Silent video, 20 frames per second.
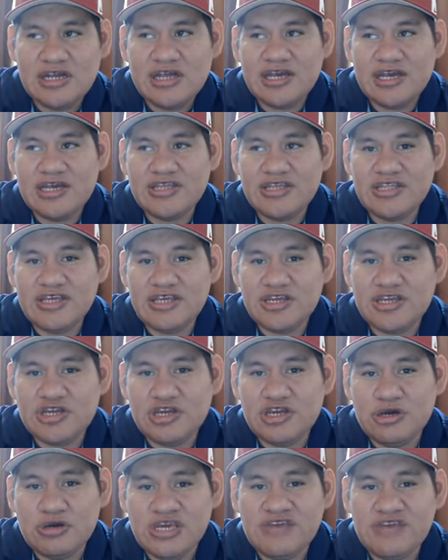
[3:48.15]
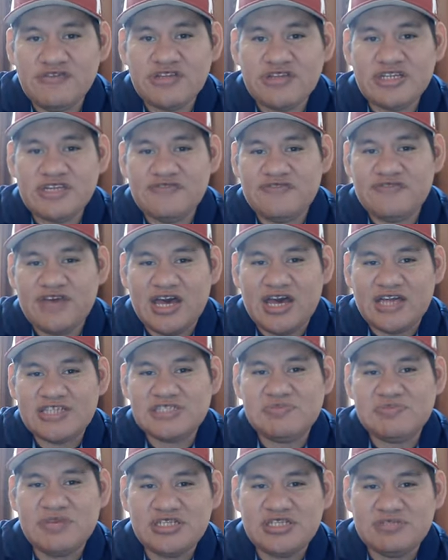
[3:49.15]
And then even if I
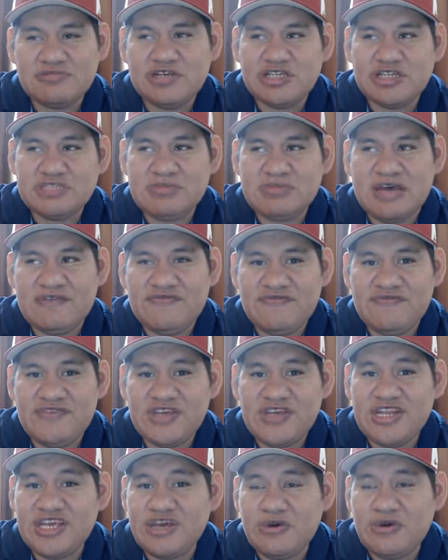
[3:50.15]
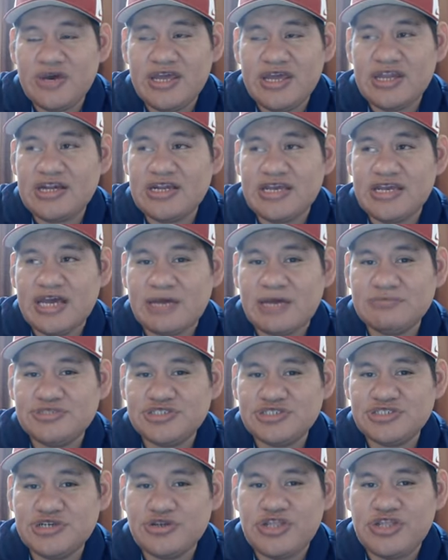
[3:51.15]
just made some shirts about video editing, I'm
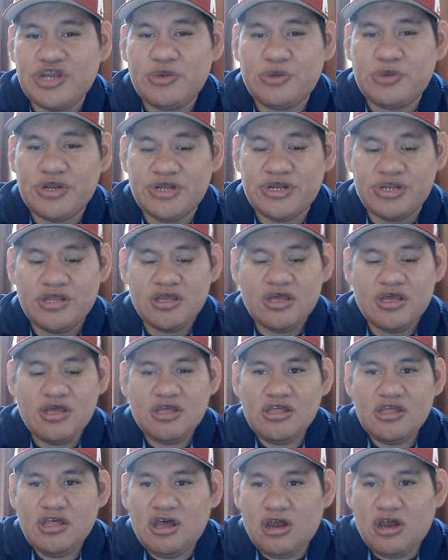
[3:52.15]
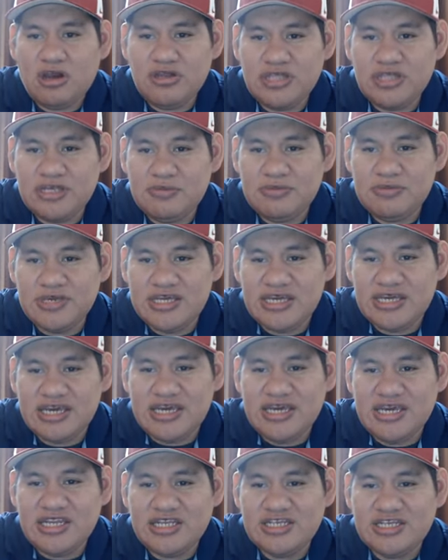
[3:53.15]
sure there would hardly be
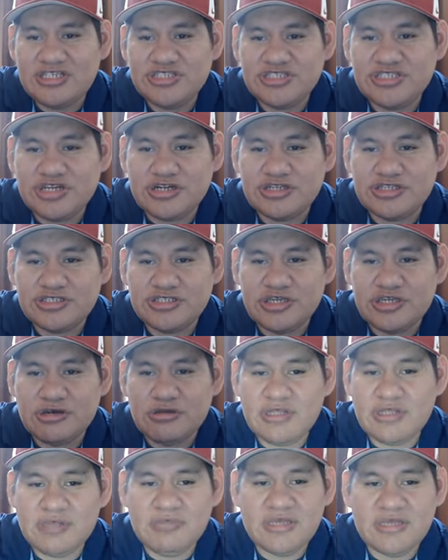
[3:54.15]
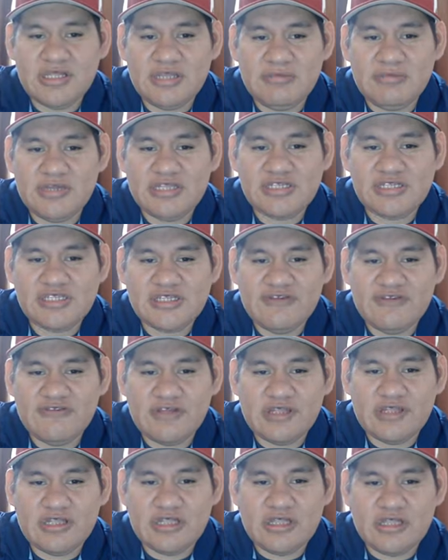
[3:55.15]
any shirts. Let me just
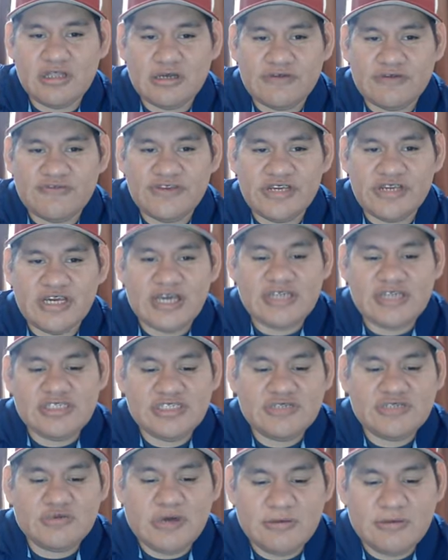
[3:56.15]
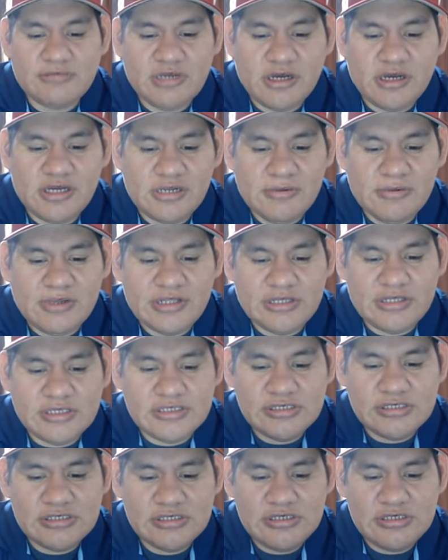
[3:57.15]
even look for you guys just while I'm talking about
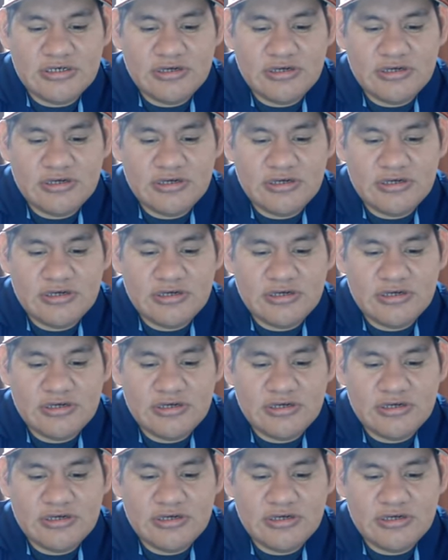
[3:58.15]
this.